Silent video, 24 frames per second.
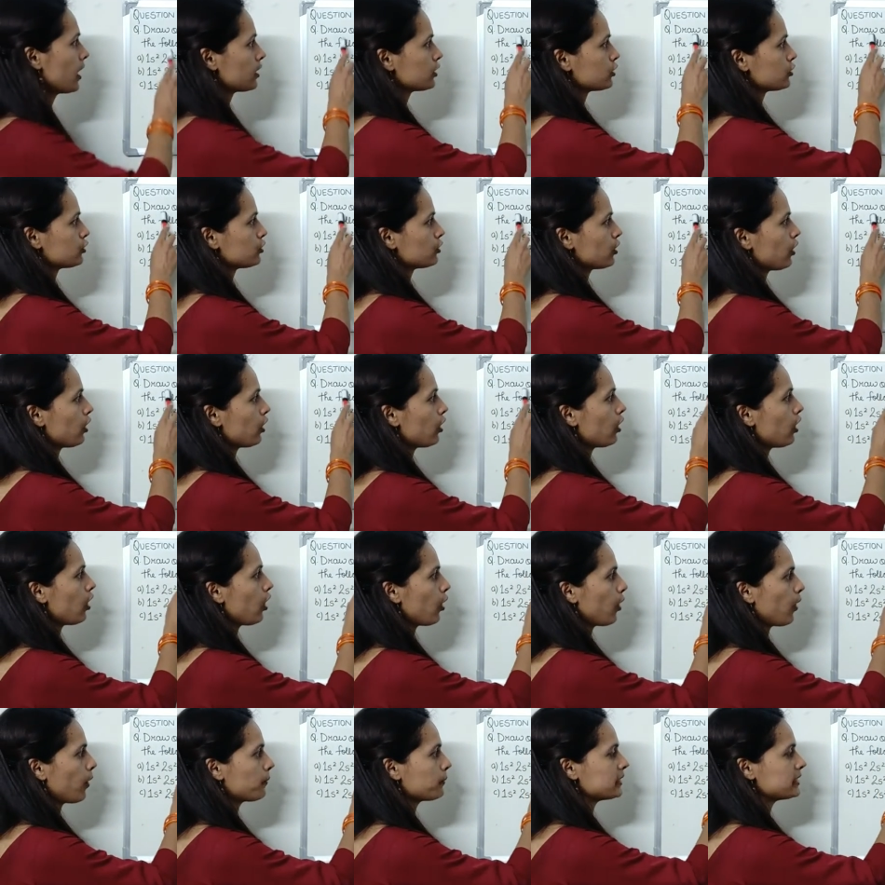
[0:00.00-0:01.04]
Draw
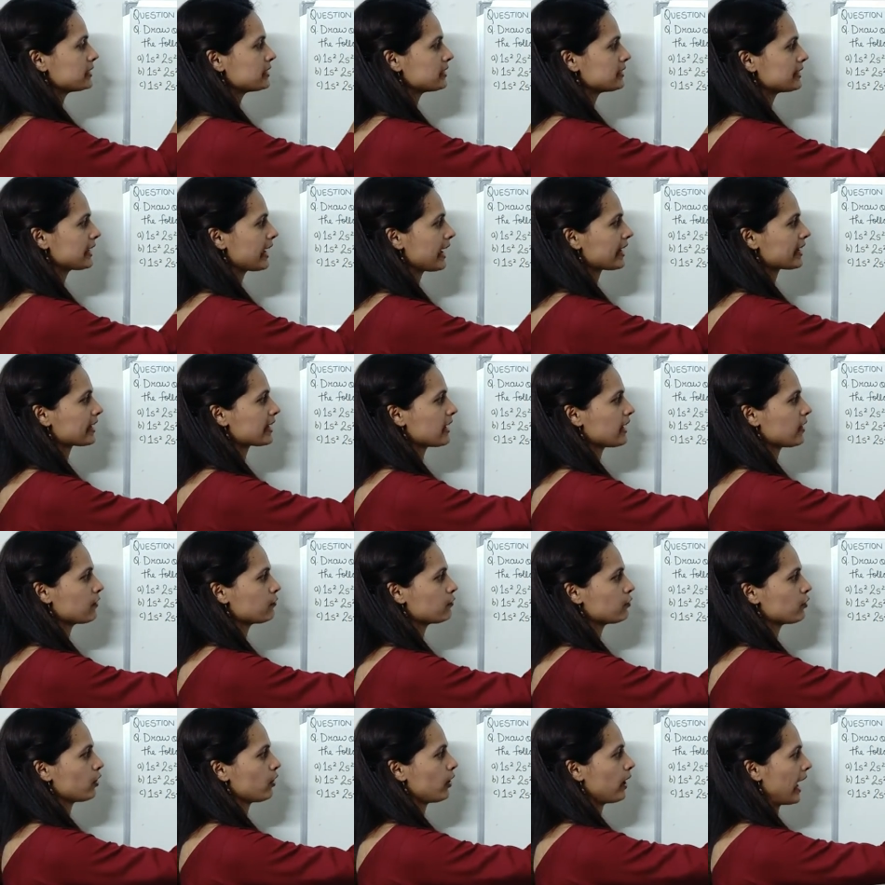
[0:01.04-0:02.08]
orbital diagram
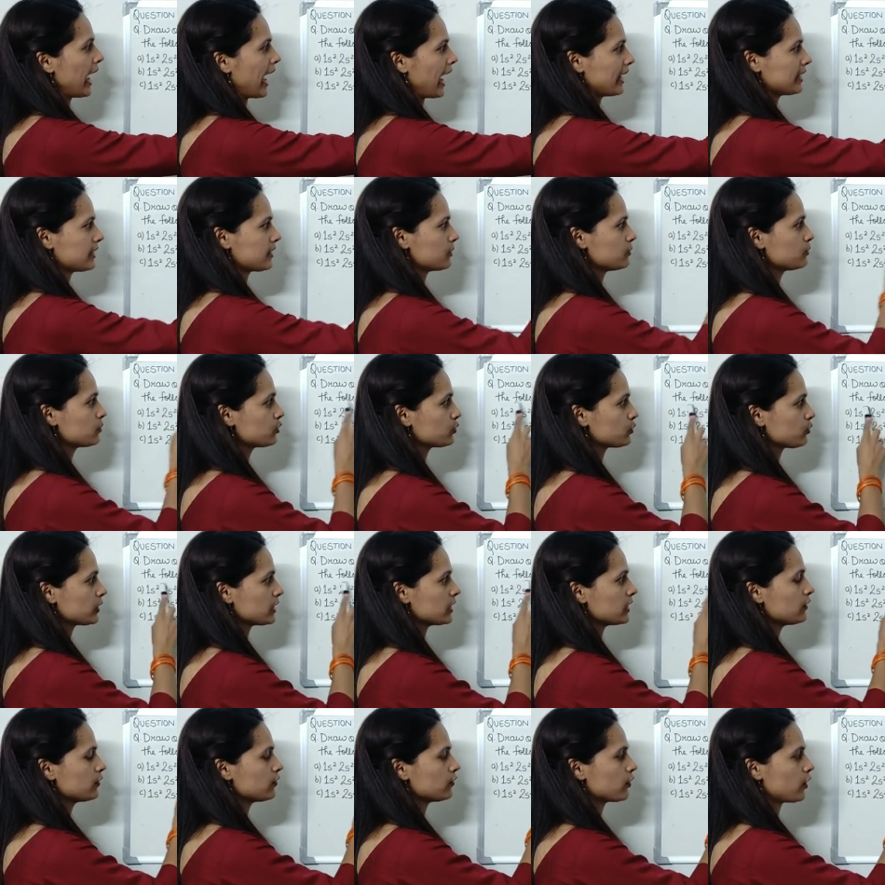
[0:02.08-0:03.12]
for atoms with
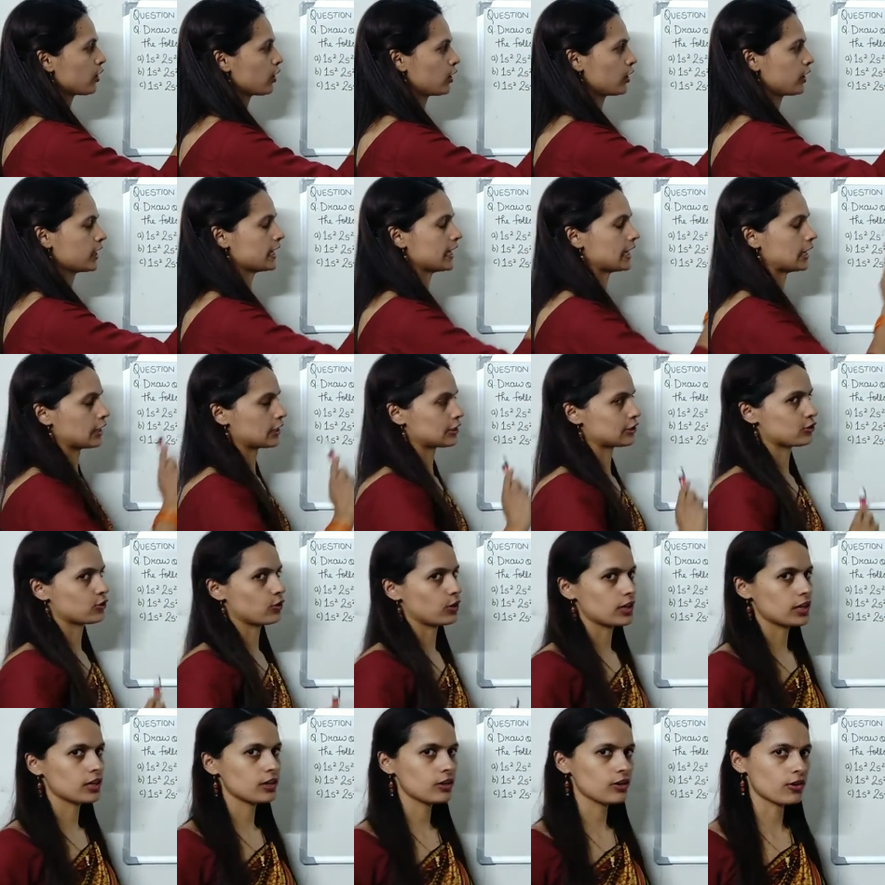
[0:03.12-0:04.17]
the following
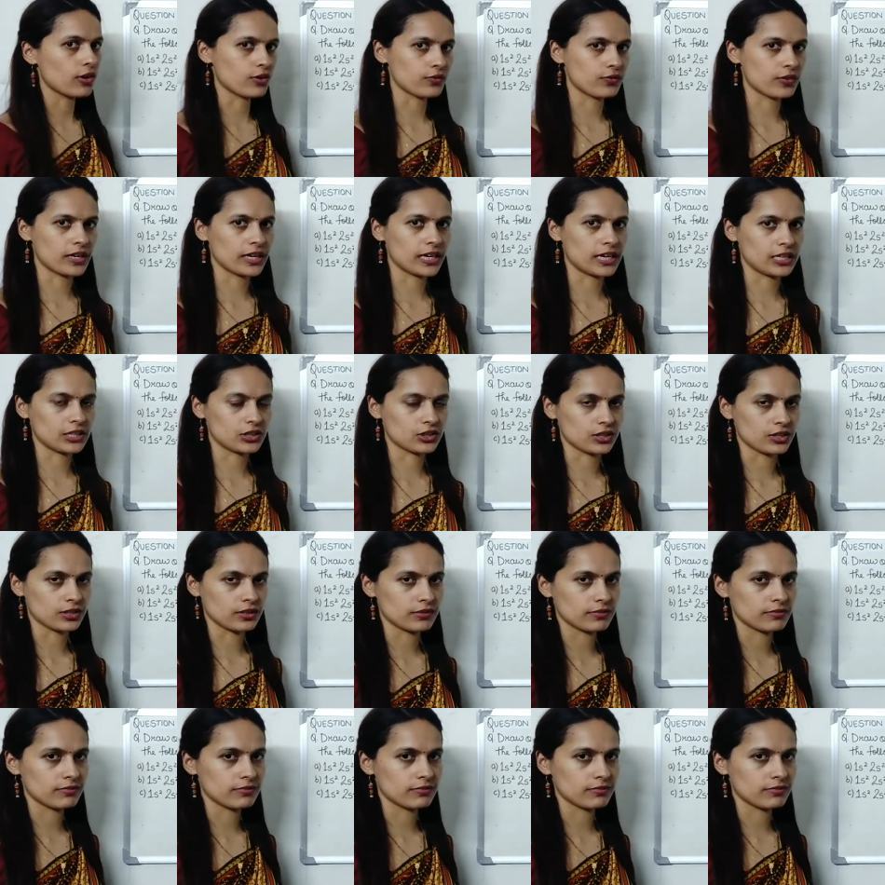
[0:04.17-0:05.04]
electronic configuration.